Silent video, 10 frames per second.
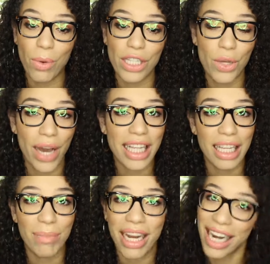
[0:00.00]
I will see you
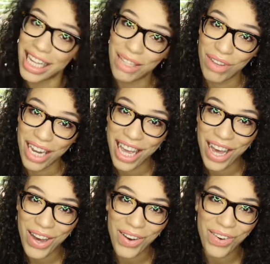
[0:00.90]
guys in my next
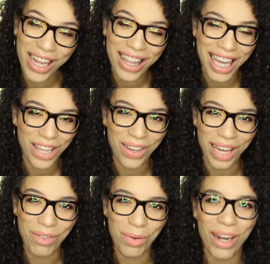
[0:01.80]
video. Thank you
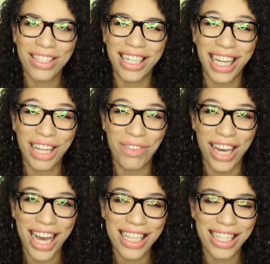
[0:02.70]
again for watching. I love
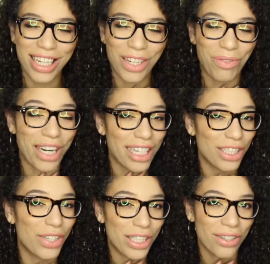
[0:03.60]
you guys. And don't forget
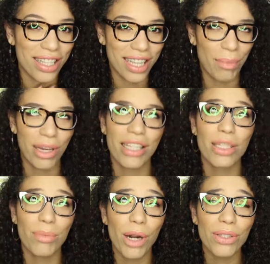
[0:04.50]
to treasure this day because
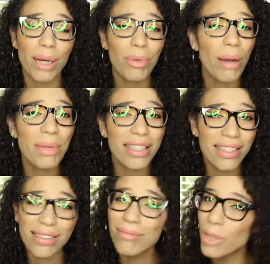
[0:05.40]
tomorrow's not
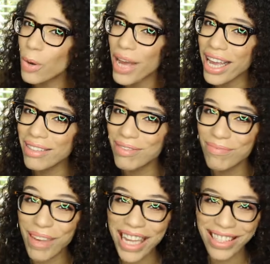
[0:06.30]
promised. Okay,
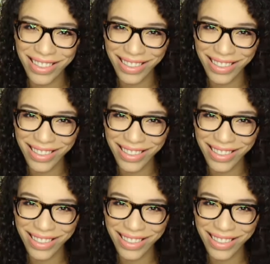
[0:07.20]
bye.